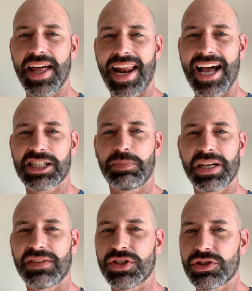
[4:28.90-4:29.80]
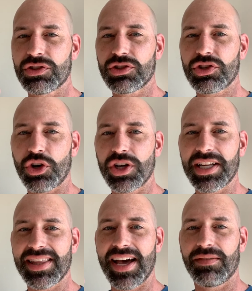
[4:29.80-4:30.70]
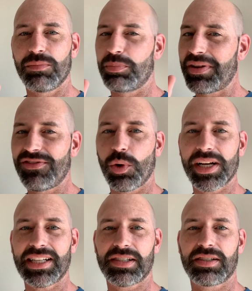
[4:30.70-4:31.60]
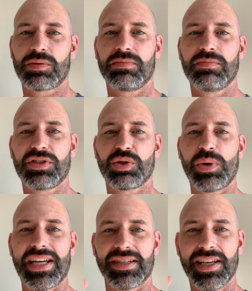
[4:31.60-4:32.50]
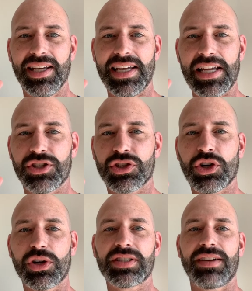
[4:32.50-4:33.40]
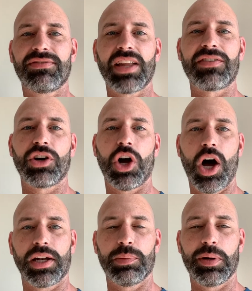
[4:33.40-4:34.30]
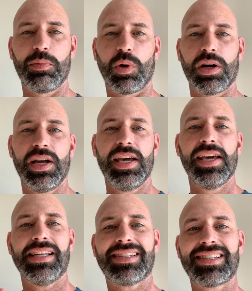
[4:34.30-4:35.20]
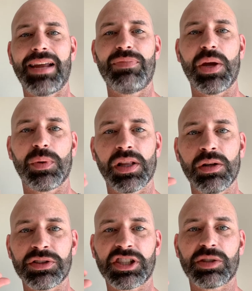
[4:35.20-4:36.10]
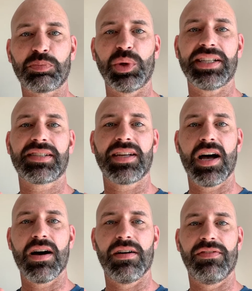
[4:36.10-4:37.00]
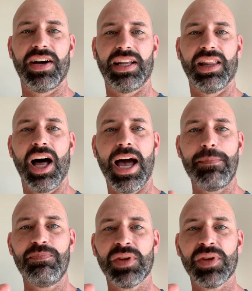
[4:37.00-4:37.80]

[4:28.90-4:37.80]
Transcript: aspect of just turning that, before it gets sweet, it just turns that flavor on a little bit more. And same thing with a little spritz of lime.